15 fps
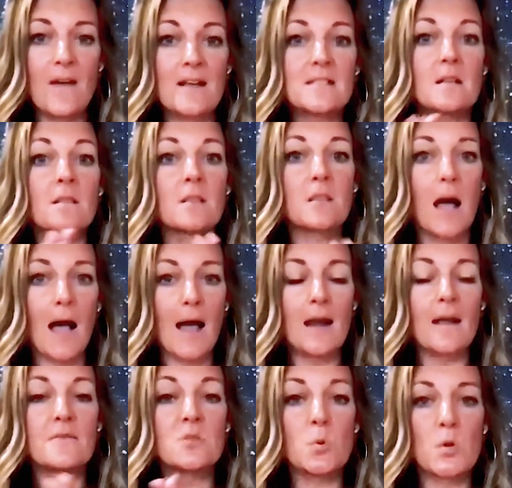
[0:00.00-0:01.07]
life has a
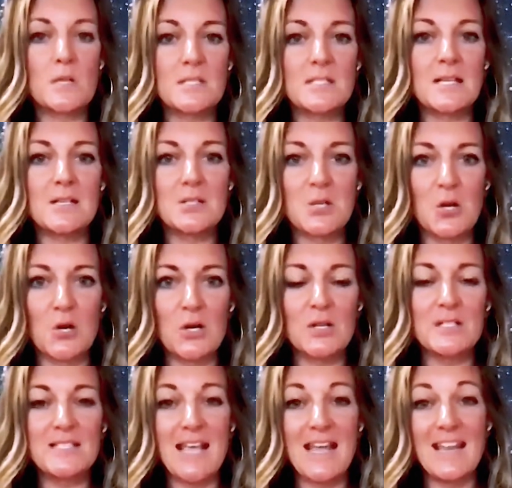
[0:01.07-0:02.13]
lot of twists and
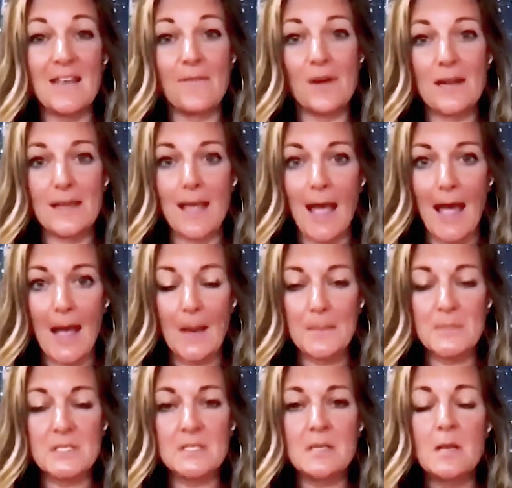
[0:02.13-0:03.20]
turns and even
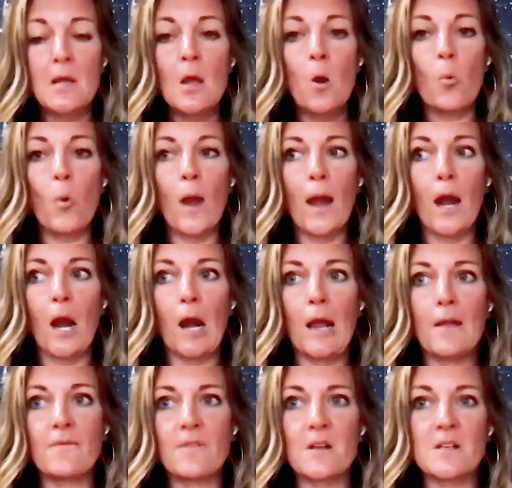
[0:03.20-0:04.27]
gaps
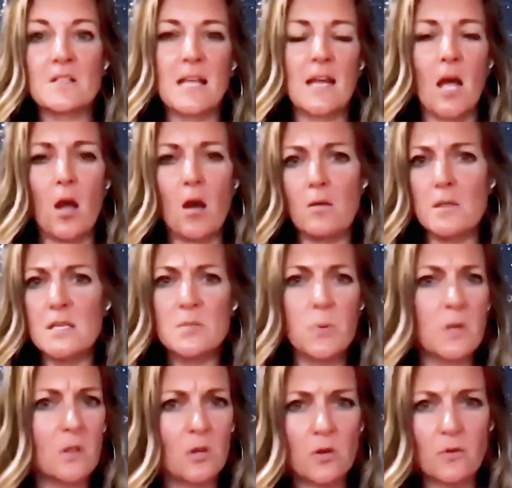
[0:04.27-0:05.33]
where it feels like, oh,
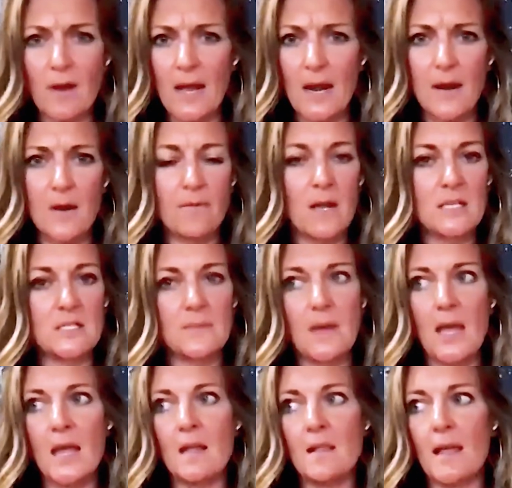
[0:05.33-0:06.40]
this wouldn't look right on a
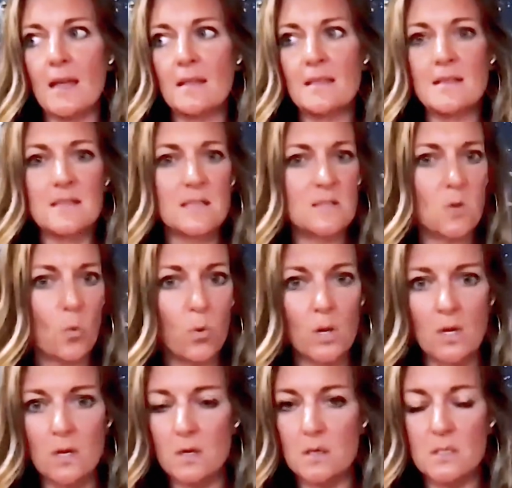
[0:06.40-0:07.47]
resume. Like, this is
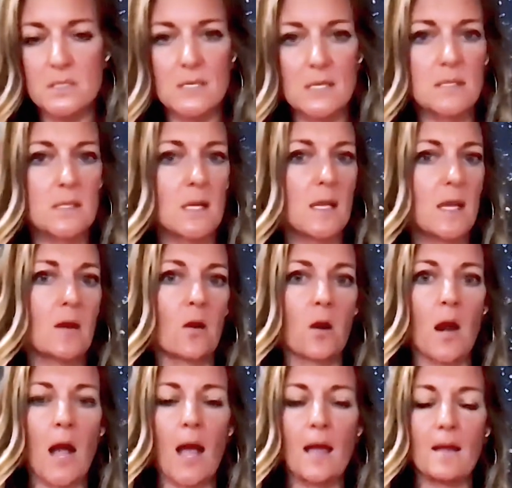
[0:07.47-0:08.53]
a weird
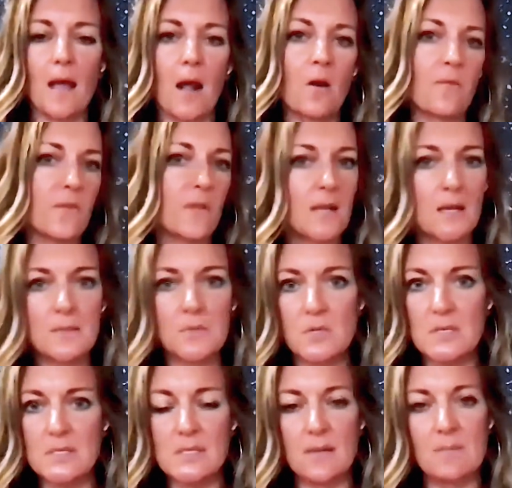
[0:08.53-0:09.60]
season, or I don't feel like
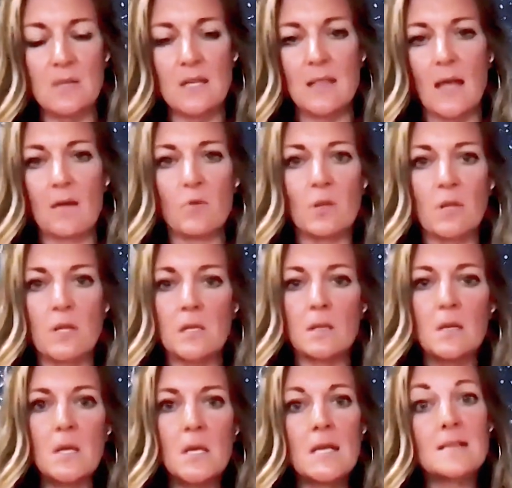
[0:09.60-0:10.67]
I'm doing something that
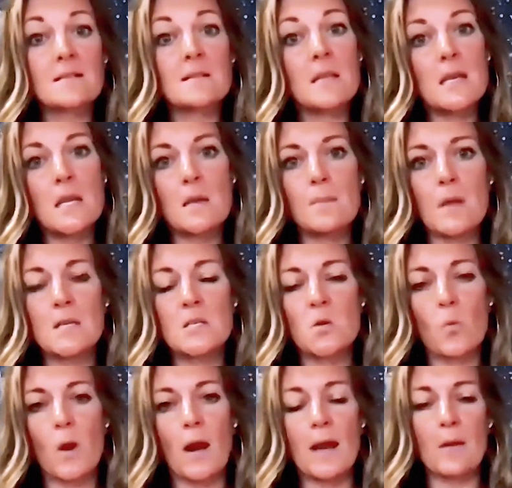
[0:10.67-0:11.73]
really is leading
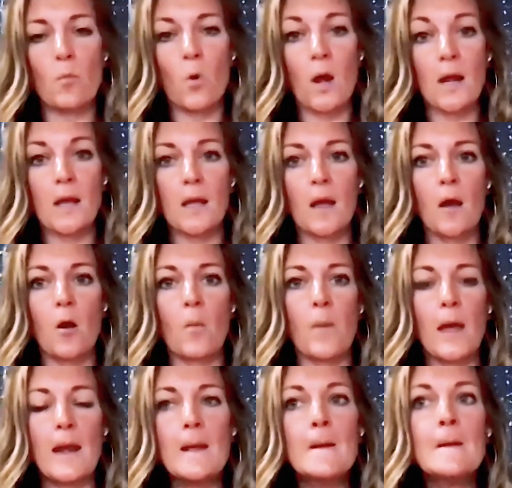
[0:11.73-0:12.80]
me to where I want to
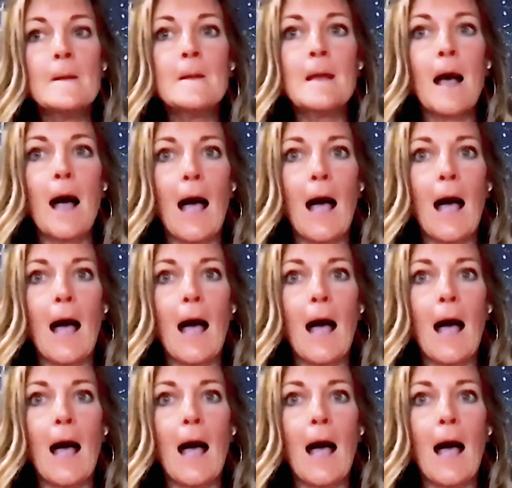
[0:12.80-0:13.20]
go. But